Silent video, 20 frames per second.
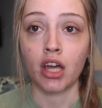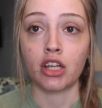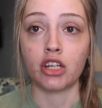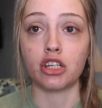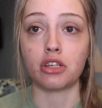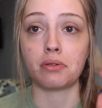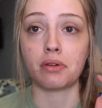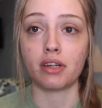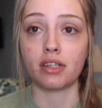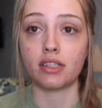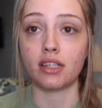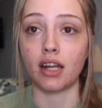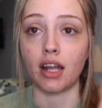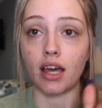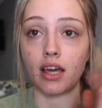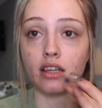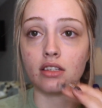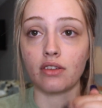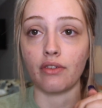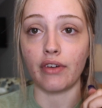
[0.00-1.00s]
just because
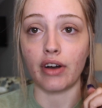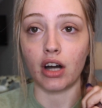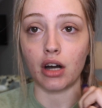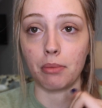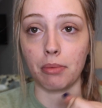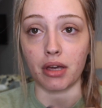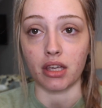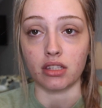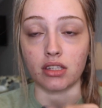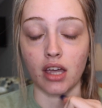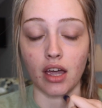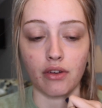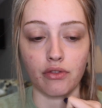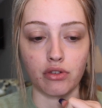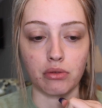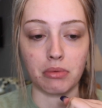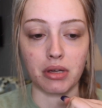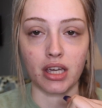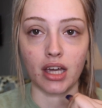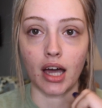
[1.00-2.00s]
today is a very big day
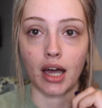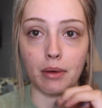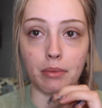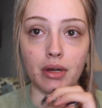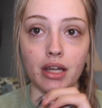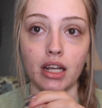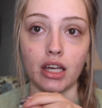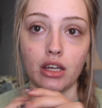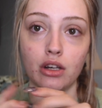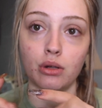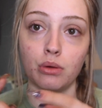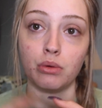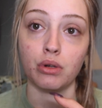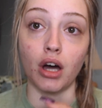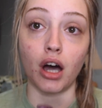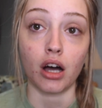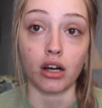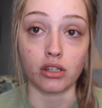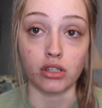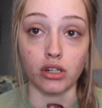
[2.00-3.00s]
for me. I'm getting a new
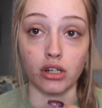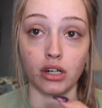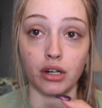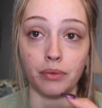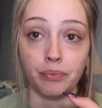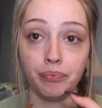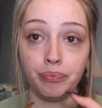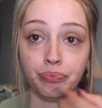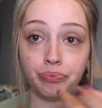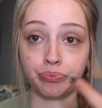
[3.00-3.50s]
doctor,